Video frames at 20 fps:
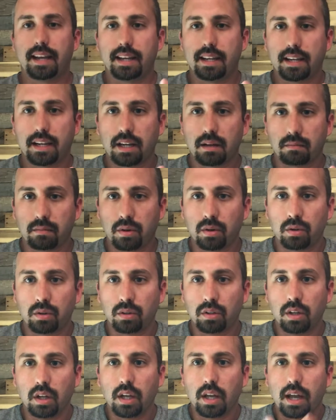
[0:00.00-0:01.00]
that income
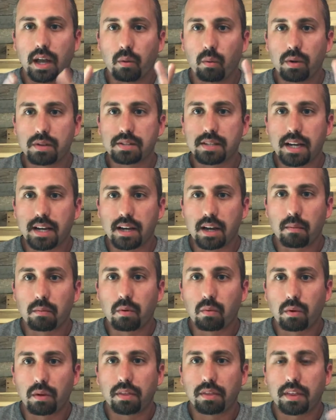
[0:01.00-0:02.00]
goal? And what's that
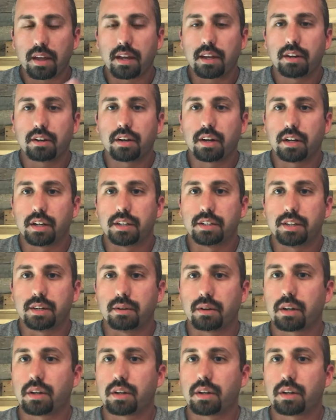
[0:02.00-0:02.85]
number one thing you're going to do?